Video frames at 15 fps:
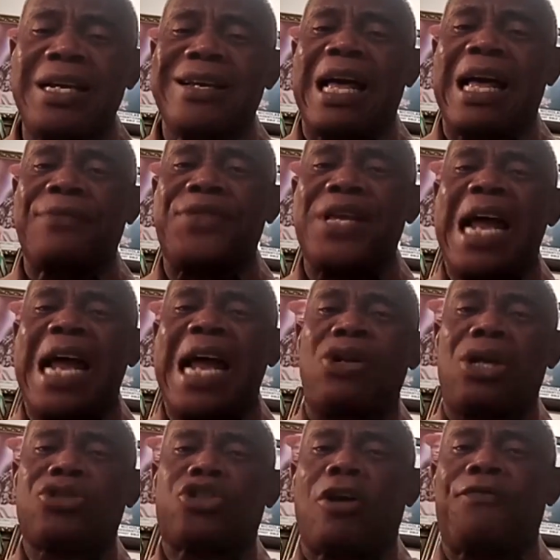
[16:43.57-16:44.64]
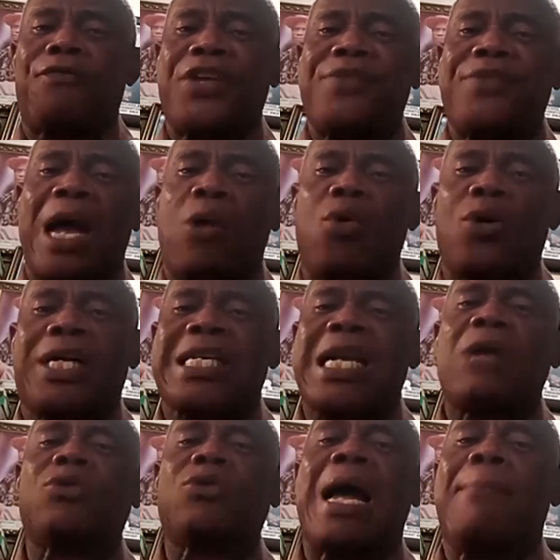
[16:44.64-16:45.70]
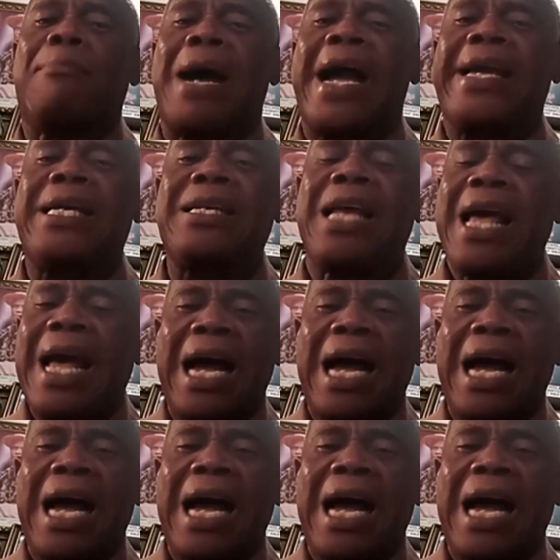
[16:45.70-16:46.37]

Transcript: that there are a lot of things that will crowd your mind